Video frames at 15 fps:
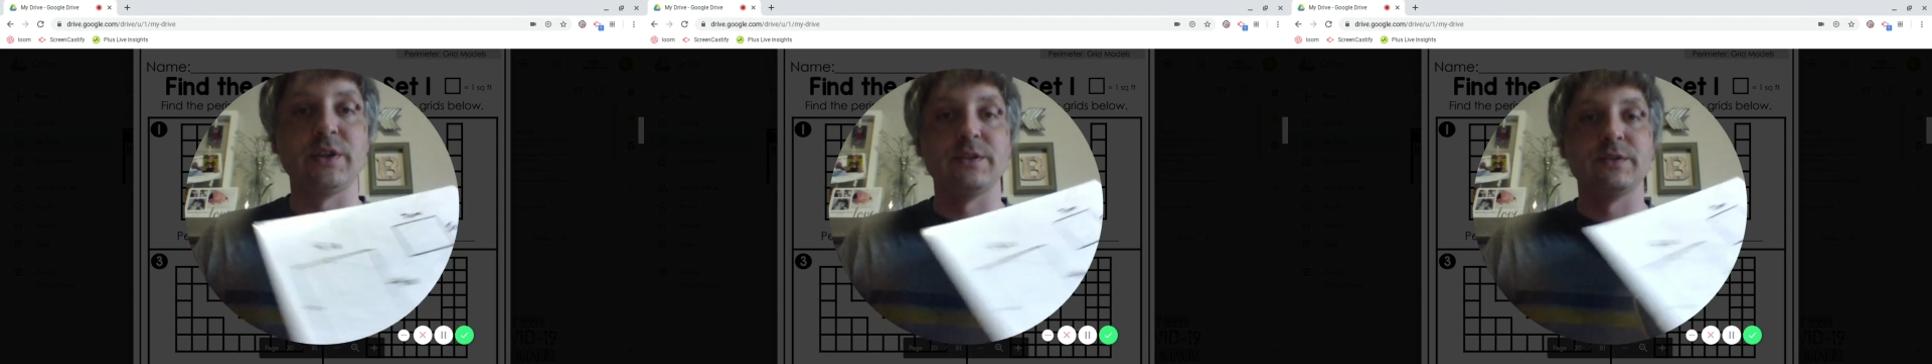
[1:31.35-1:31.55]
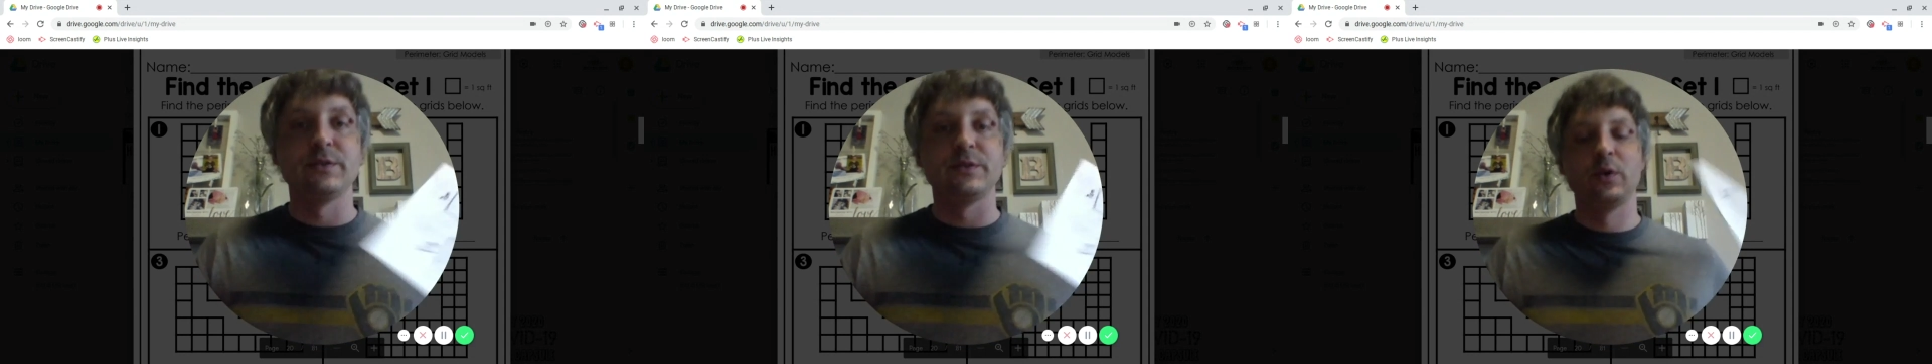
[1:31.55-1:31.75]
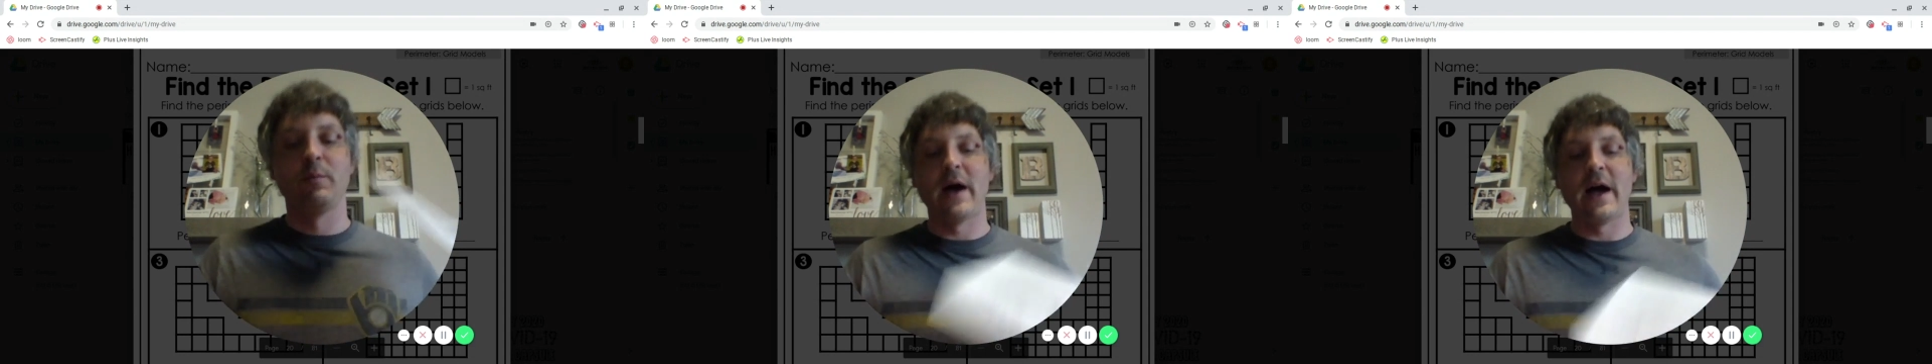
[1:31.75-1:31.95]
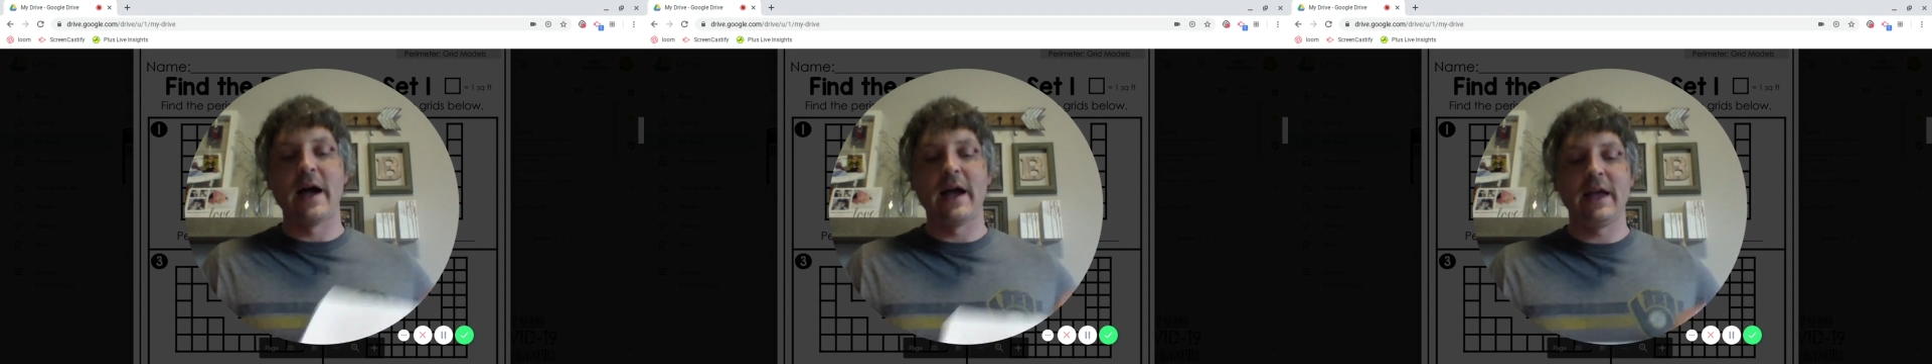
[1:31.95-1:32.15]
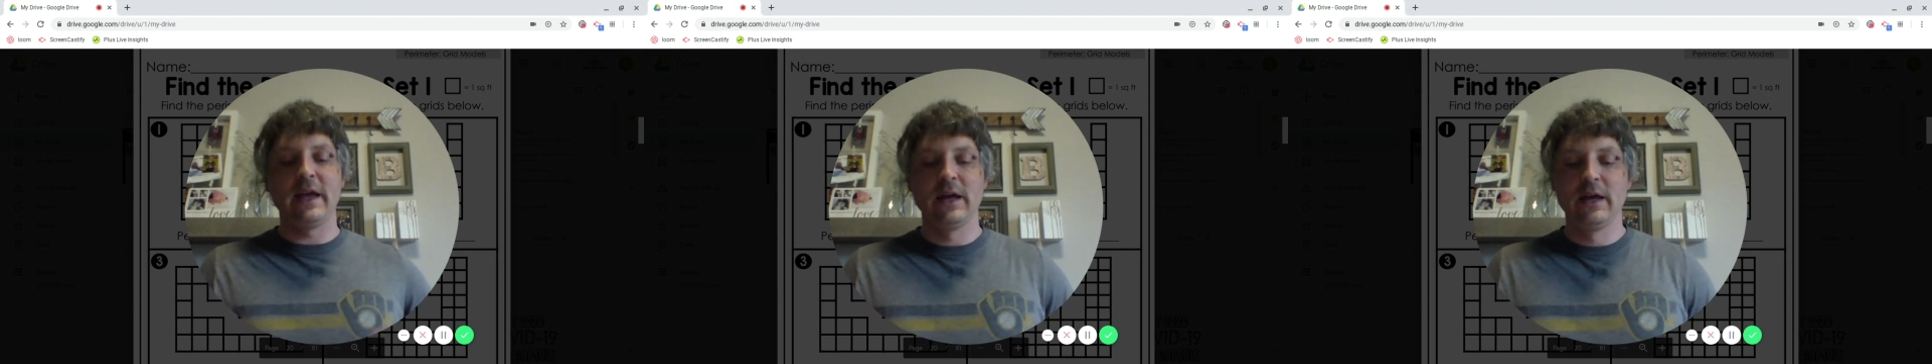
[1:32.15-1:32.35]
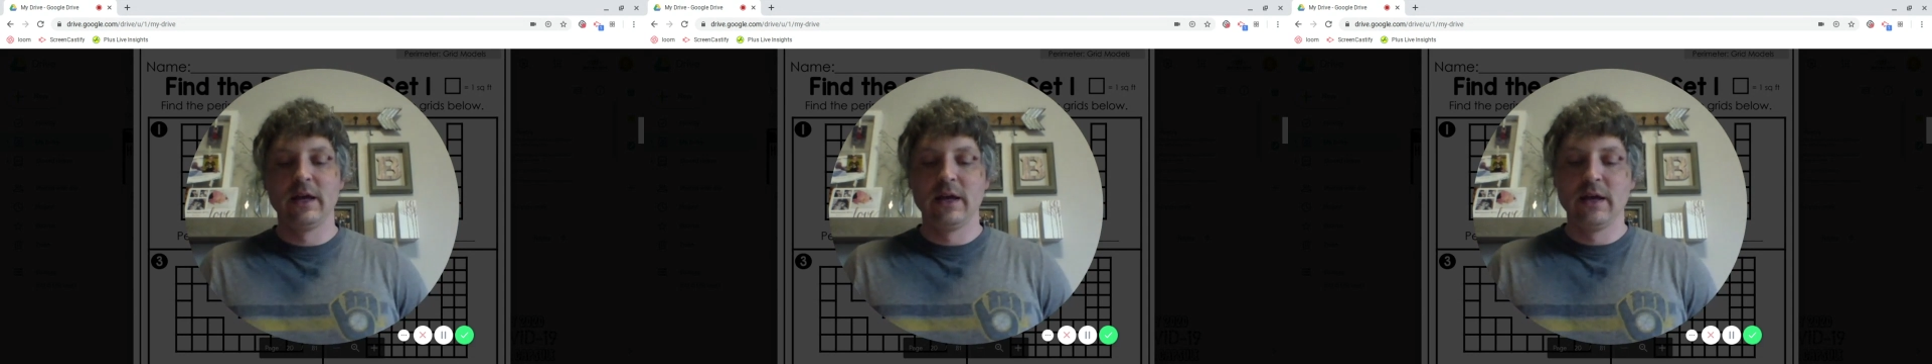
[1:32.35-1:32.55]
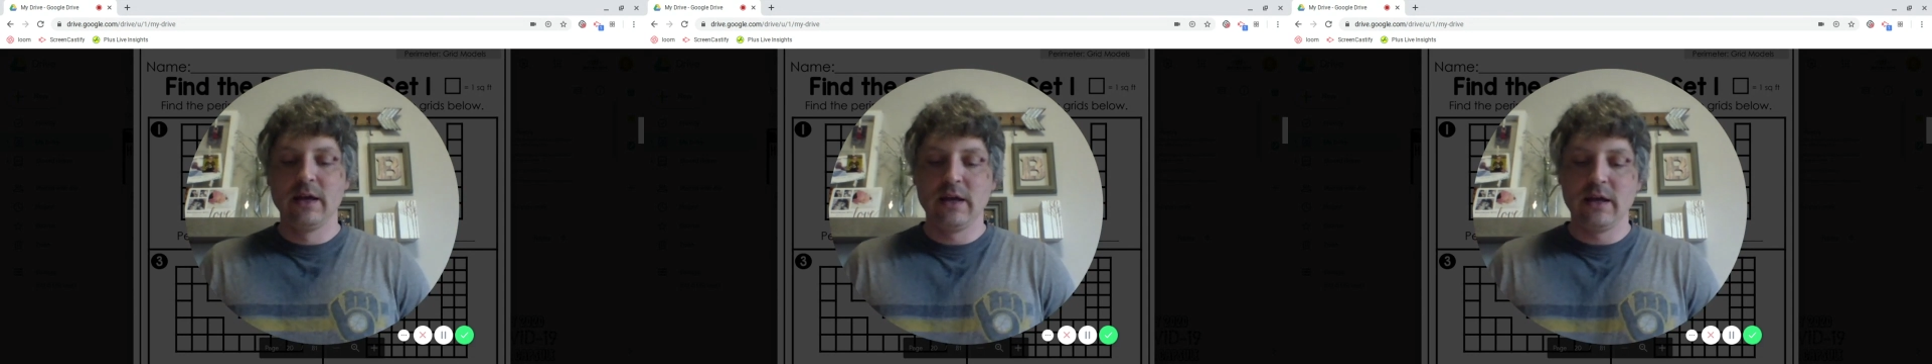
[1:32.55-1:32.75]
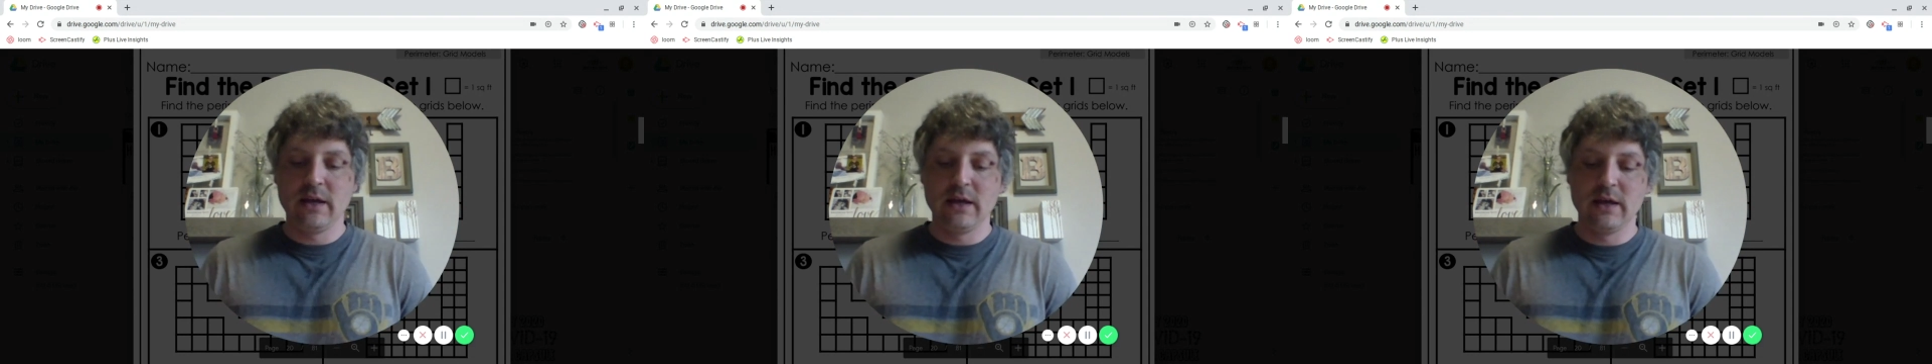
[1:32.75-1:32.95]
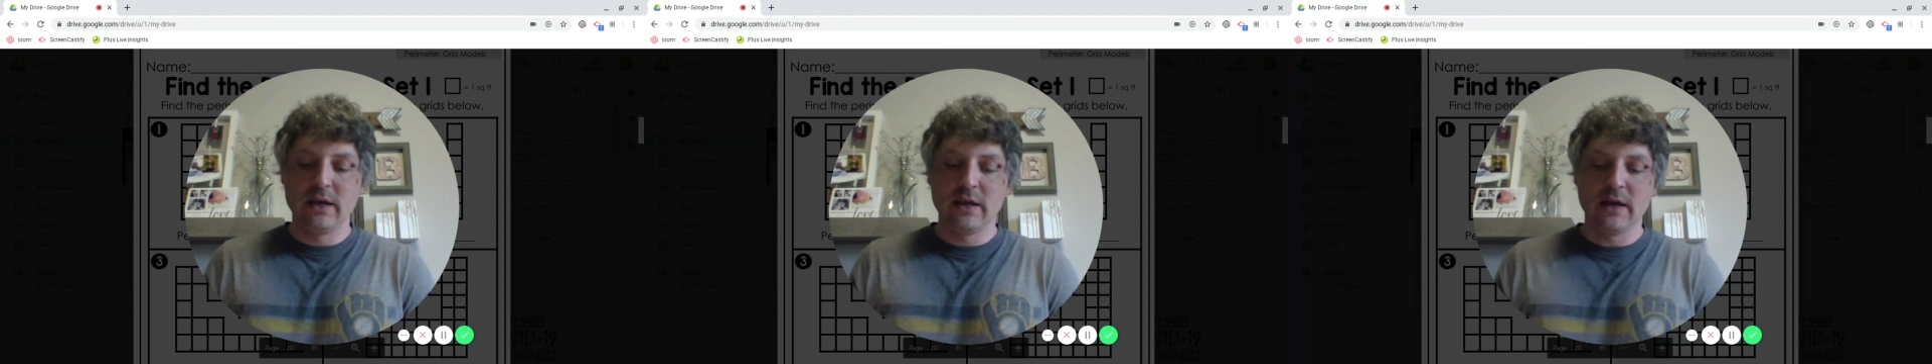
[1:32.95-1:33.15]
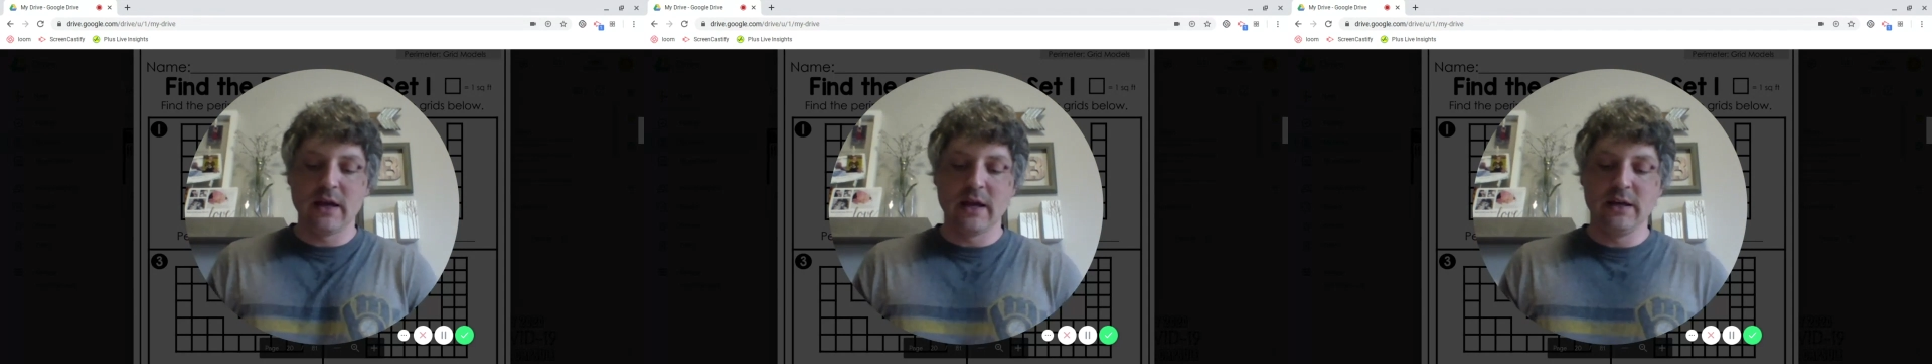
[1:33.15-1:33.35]
So
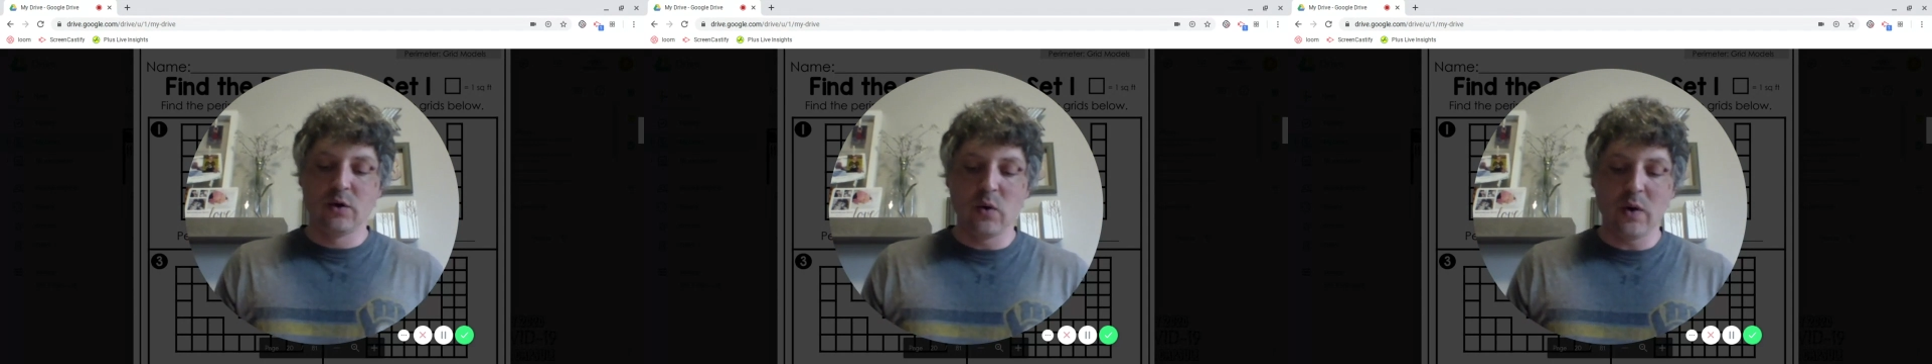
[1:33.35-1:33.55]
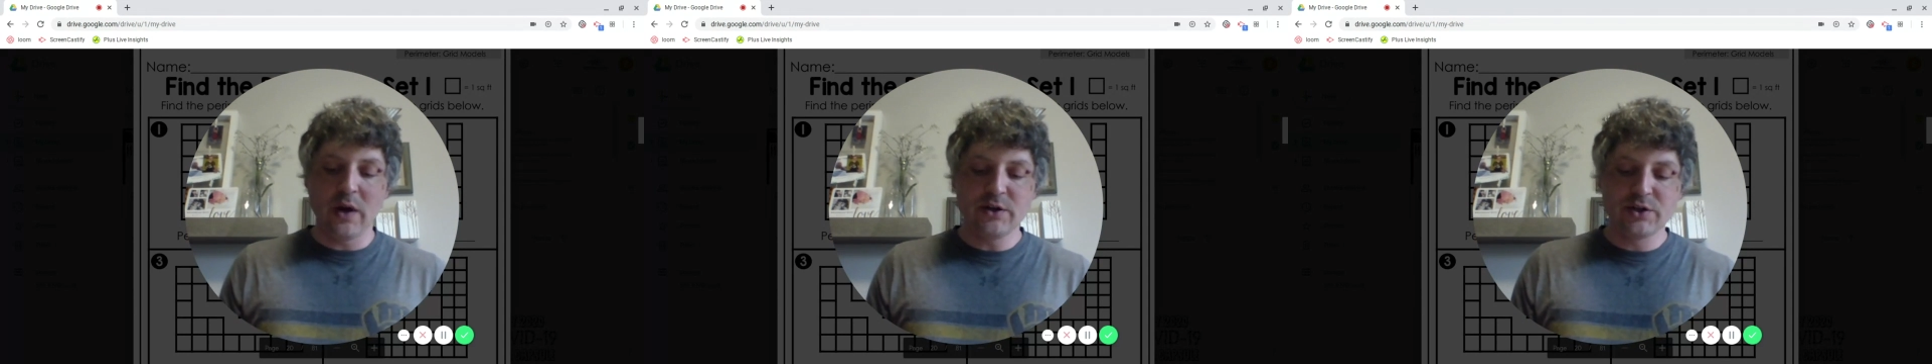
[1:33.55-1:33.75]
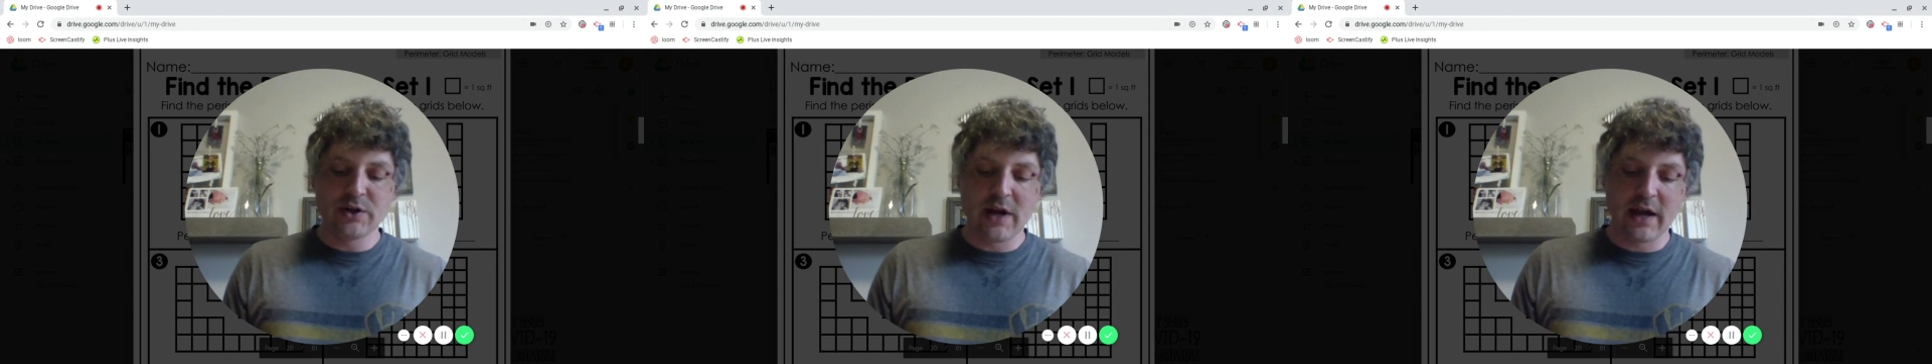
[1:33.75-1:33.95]
an equation